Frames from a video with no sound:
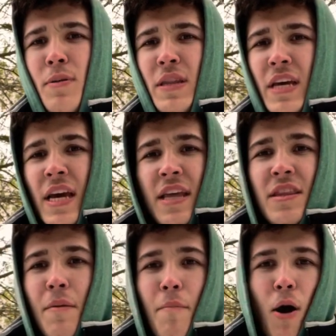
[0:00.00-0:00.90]
But
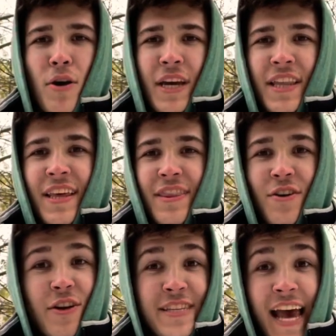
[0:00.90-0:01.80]
the market that
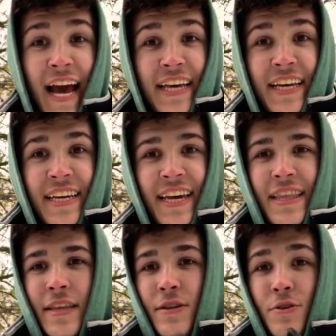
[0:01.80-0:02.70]
they're attacking and
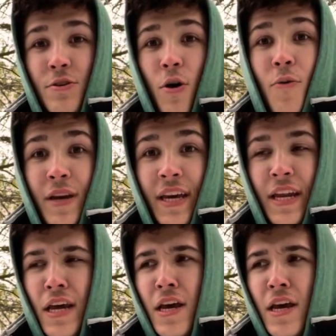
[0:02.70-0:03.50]
that they're growing in